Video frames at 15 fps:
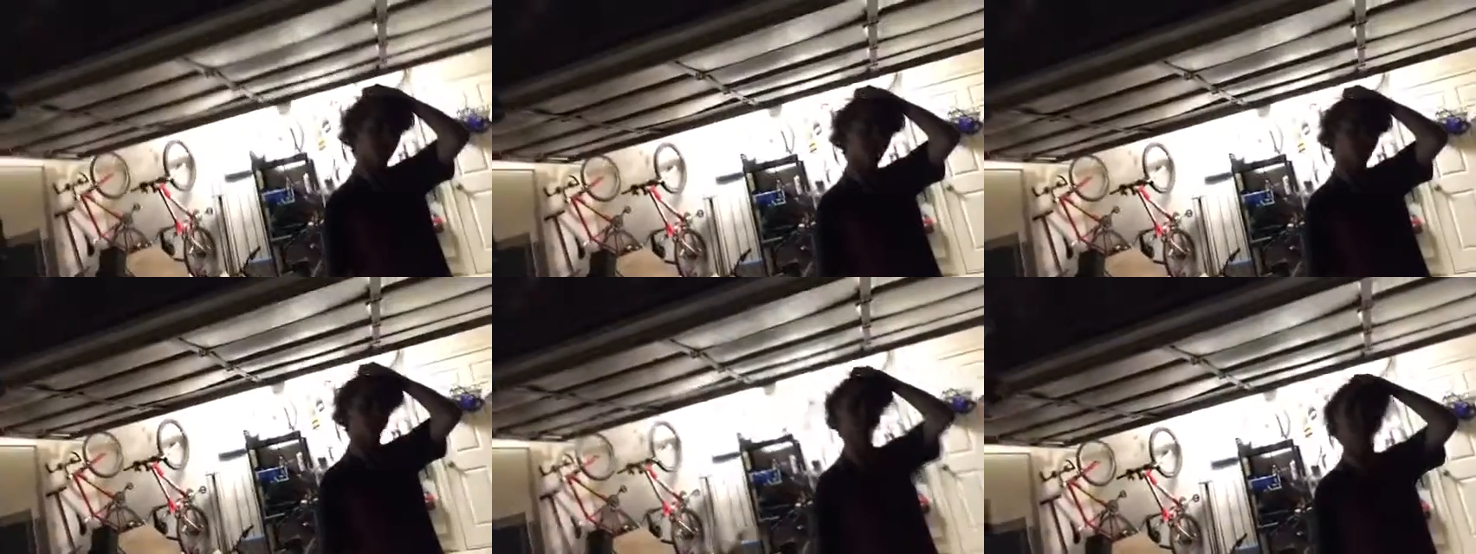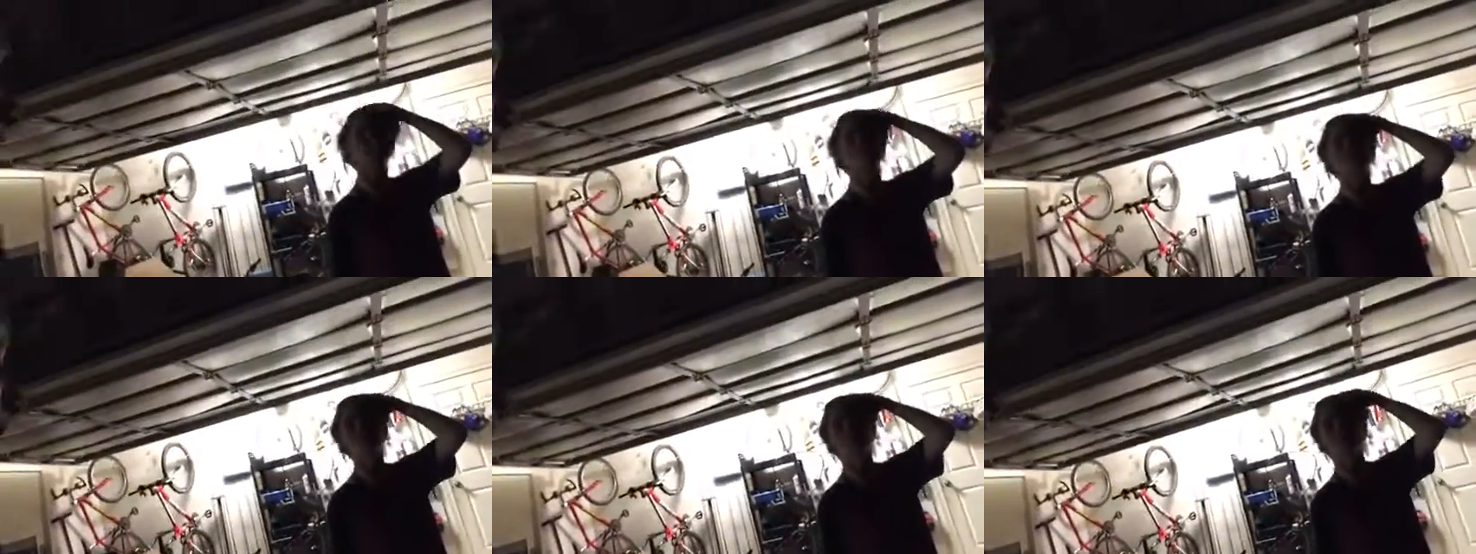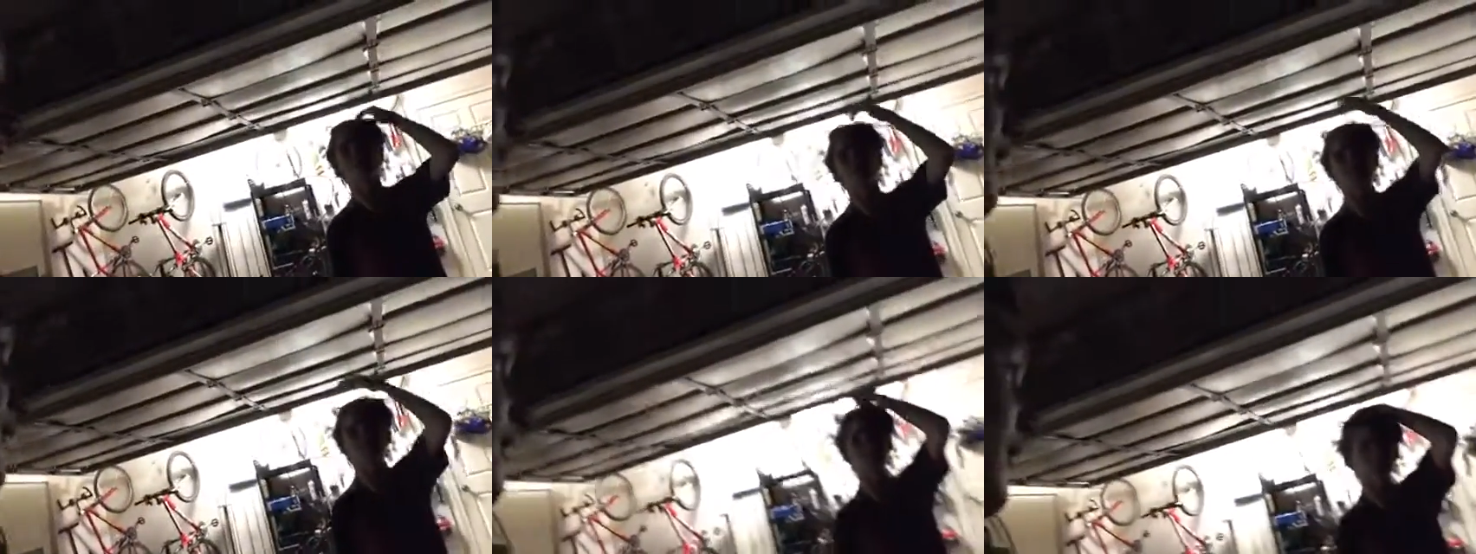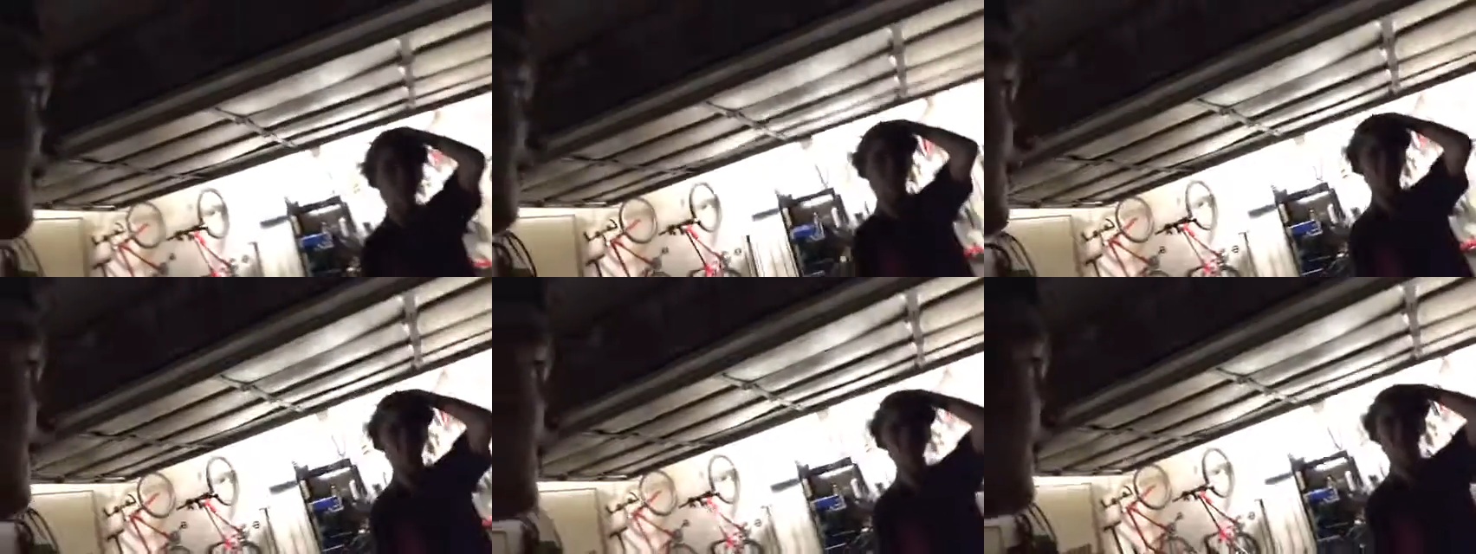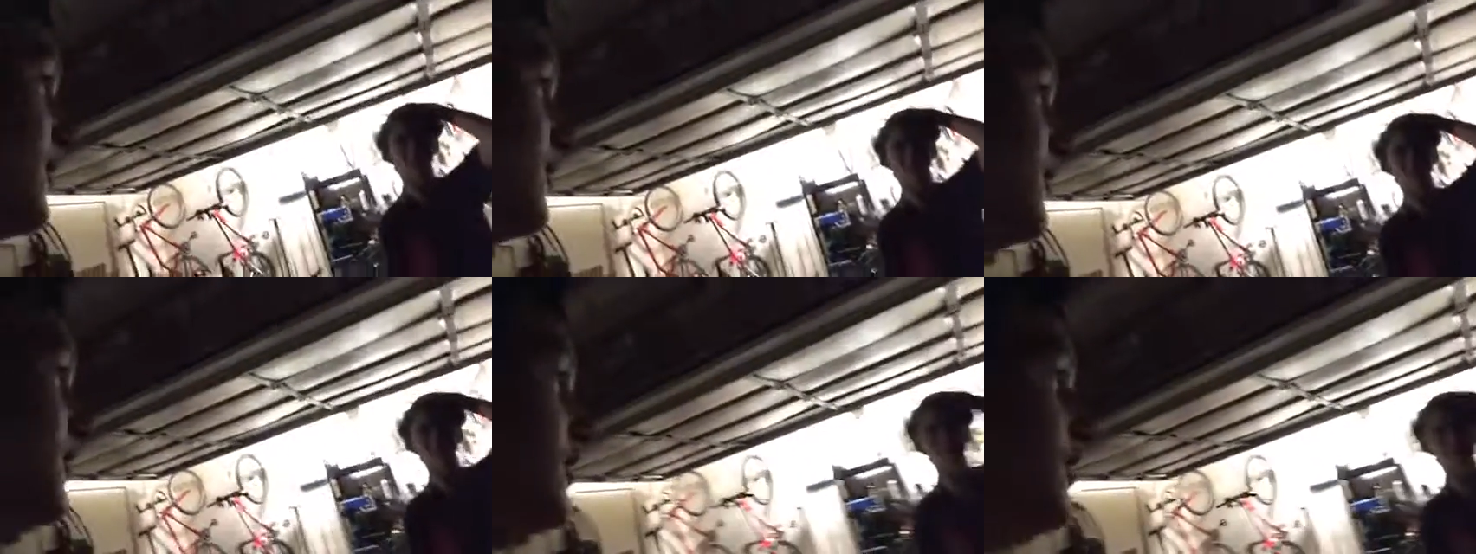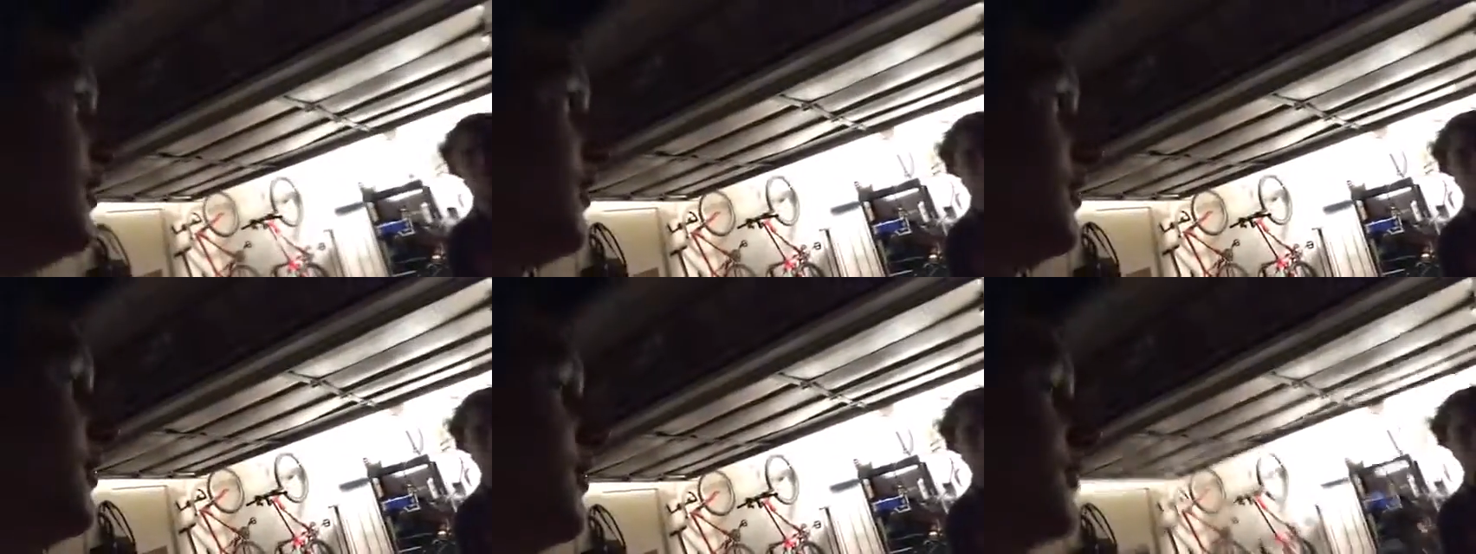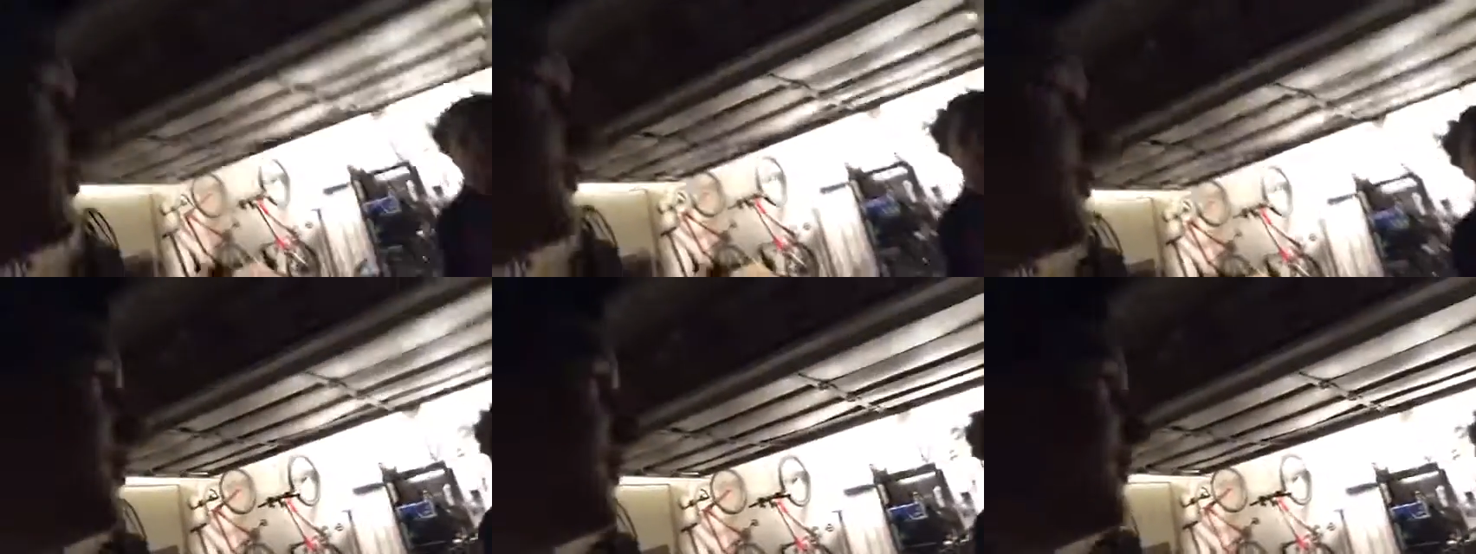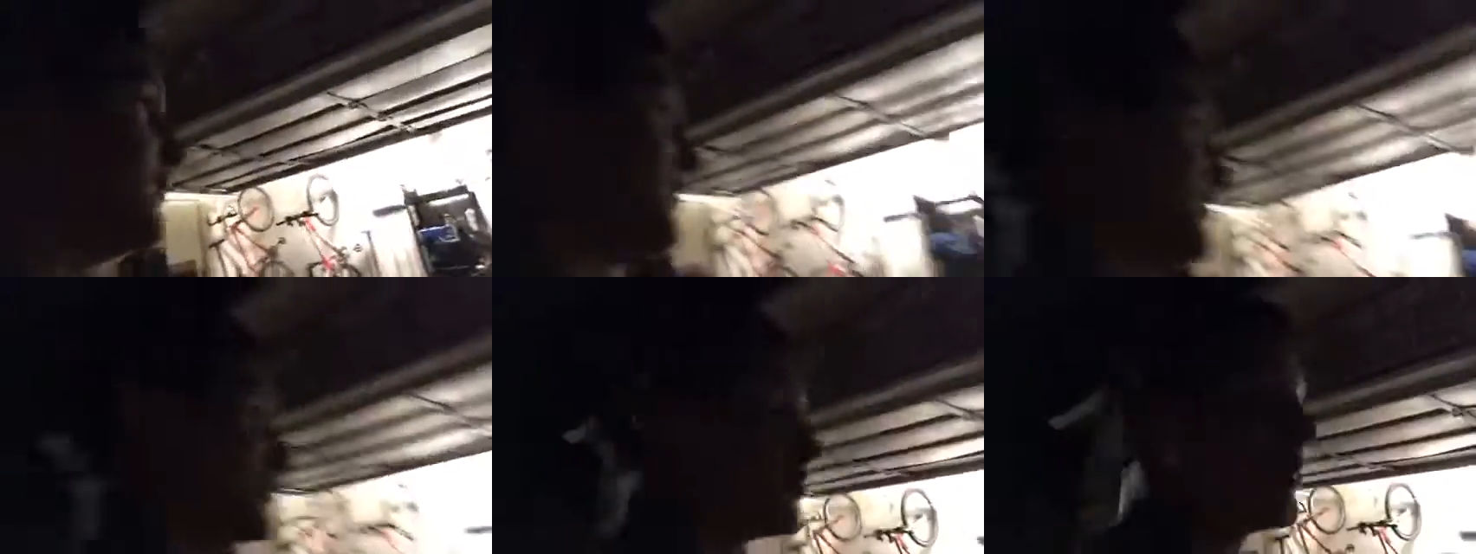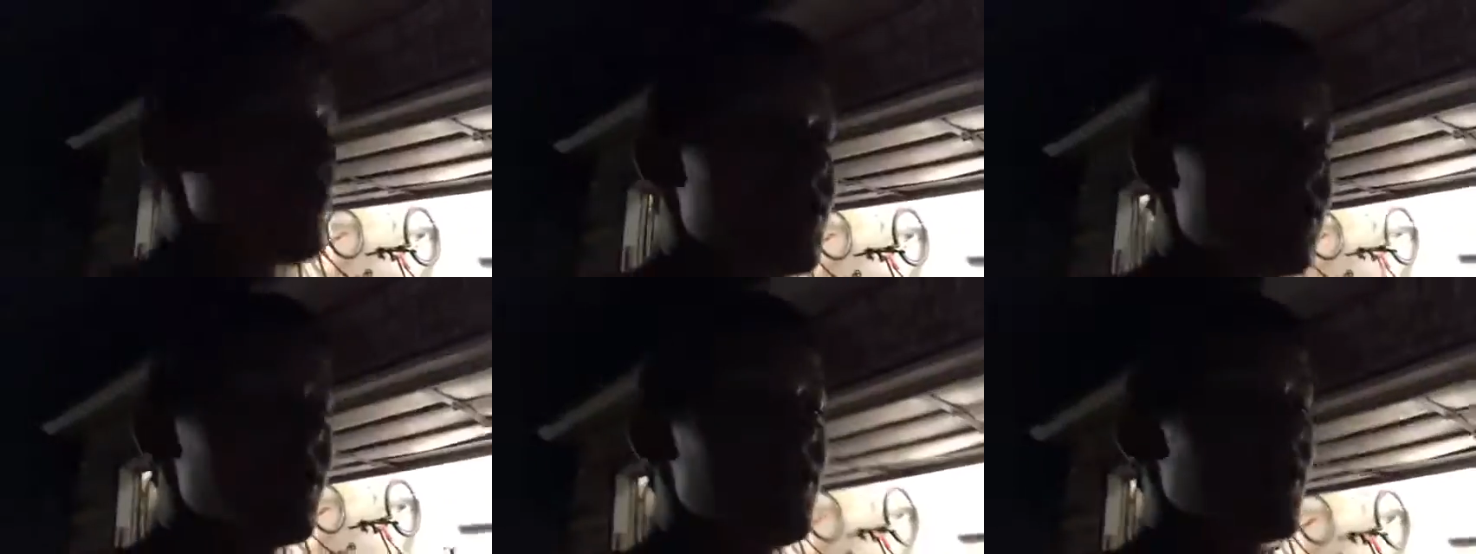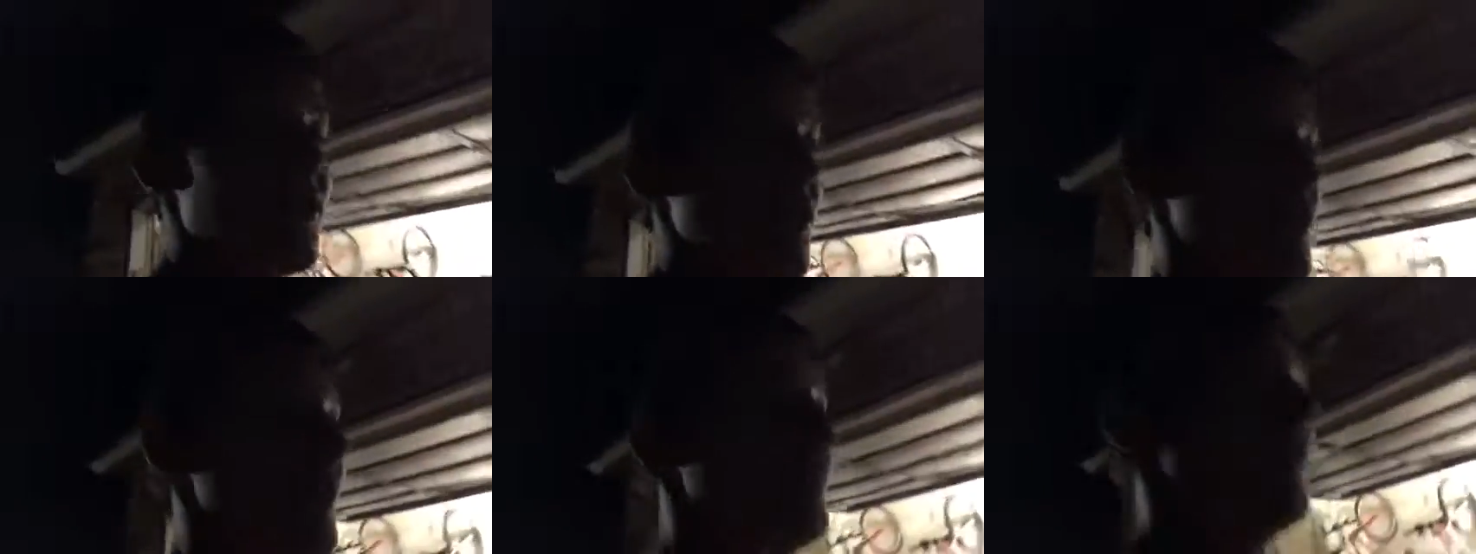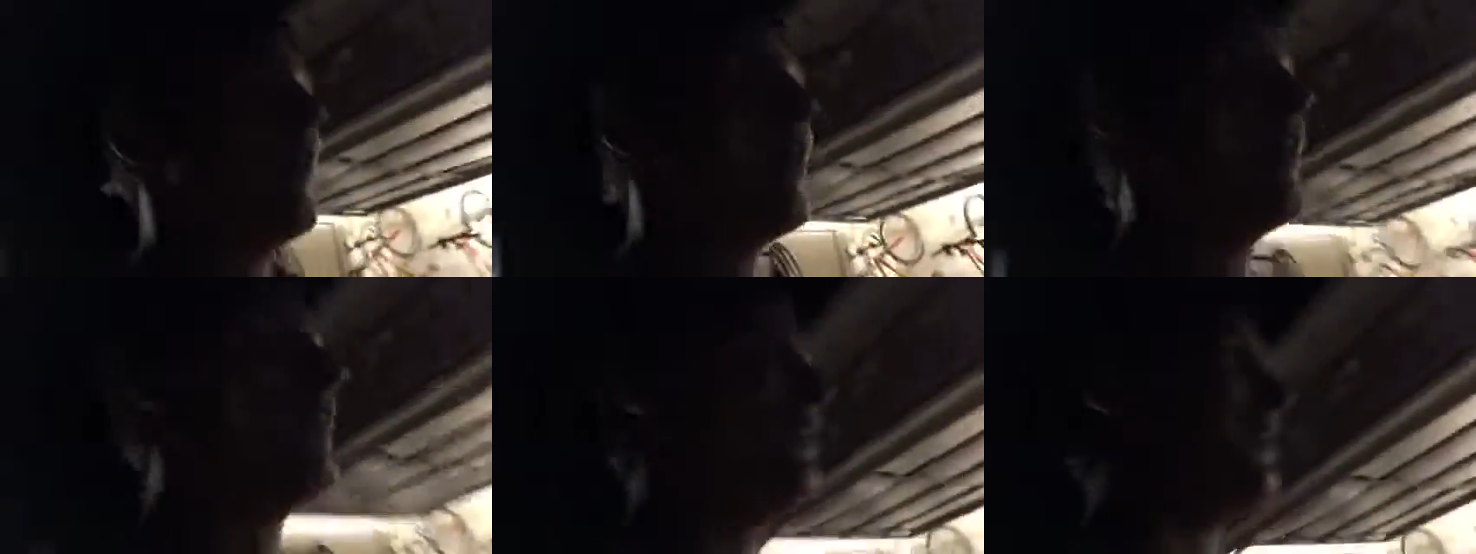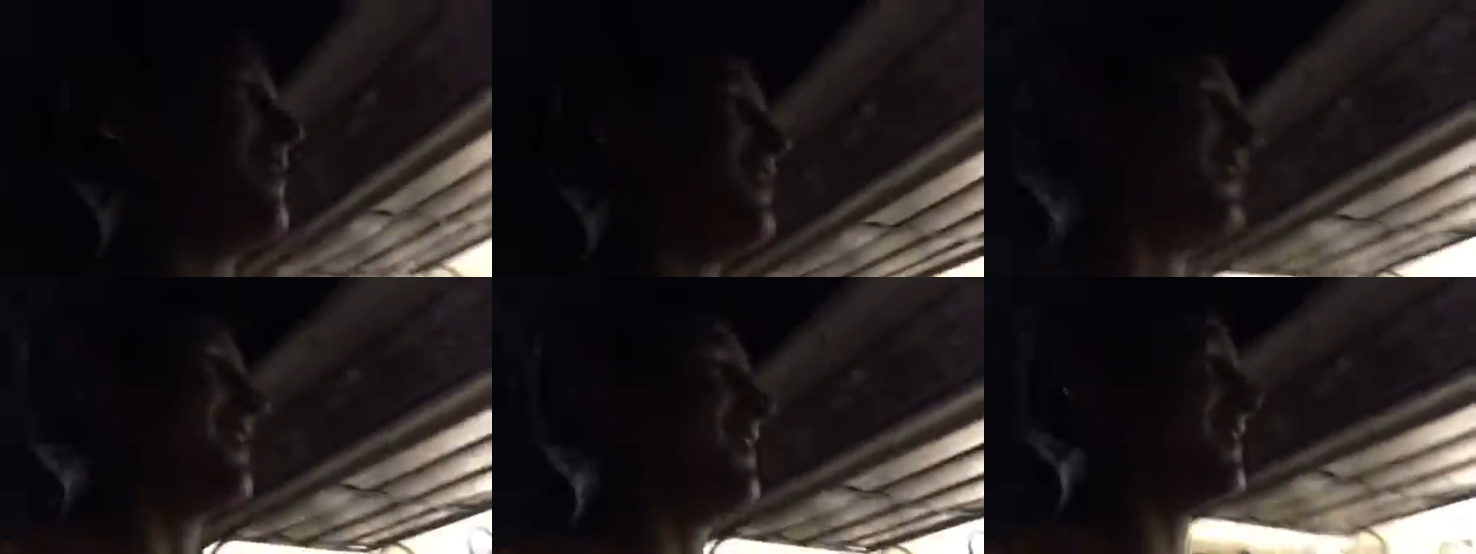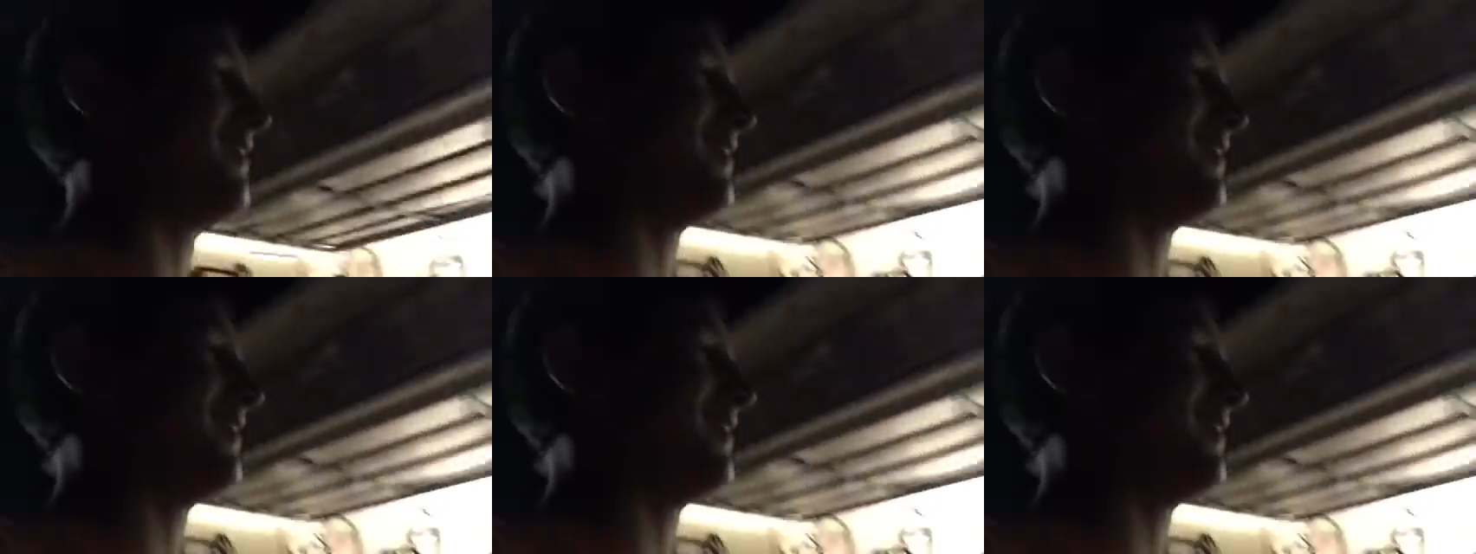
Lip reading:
[unreadable: no face in view]